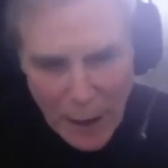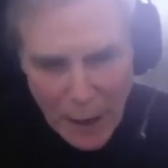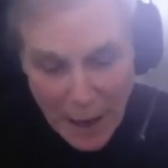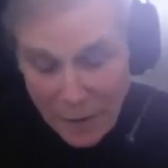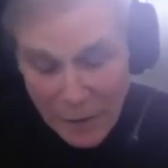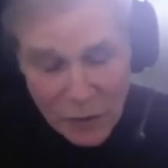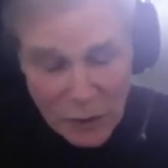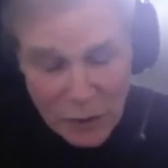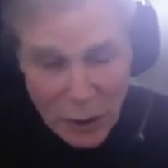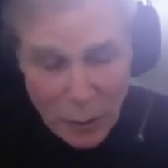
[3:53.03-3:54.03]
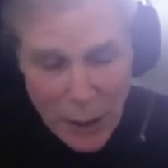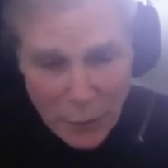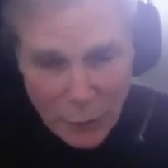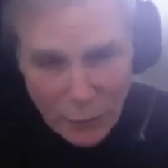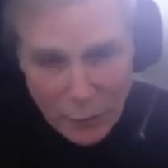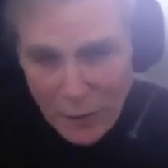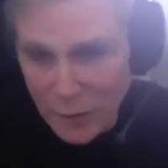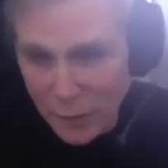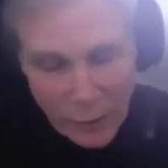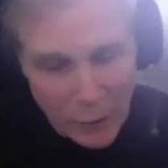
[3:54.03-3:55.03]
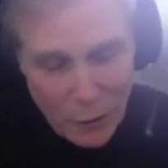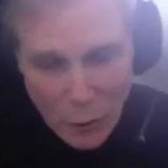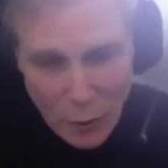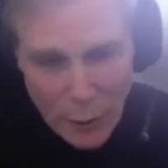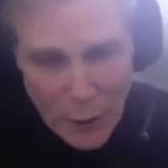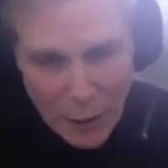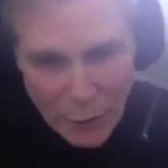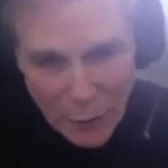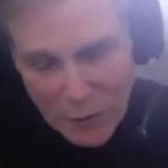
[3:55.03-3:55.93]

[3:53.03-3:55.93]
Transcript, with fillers: And it's a secure browser. It's a very cool browser.